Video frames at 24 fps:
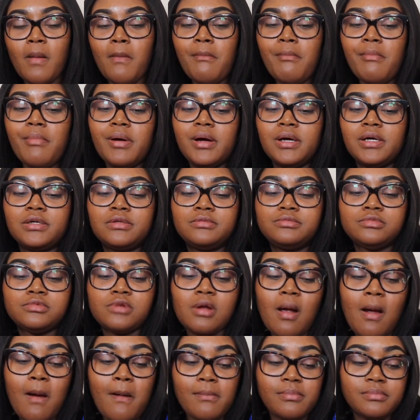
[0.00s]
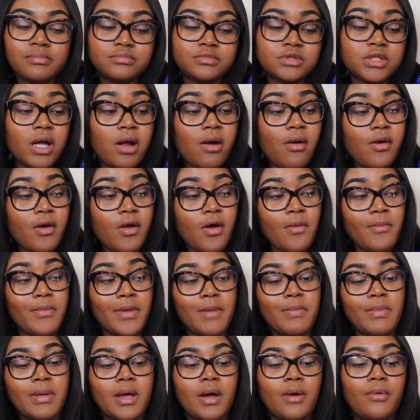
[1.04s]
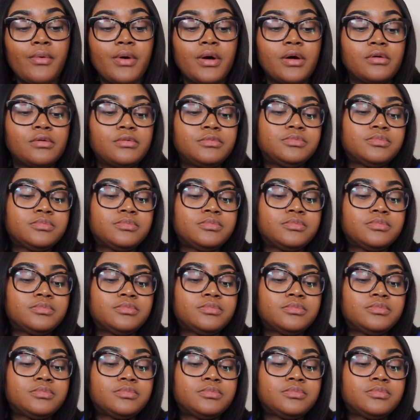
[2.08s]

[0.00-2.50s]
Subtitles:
But I don't know, maybe I will.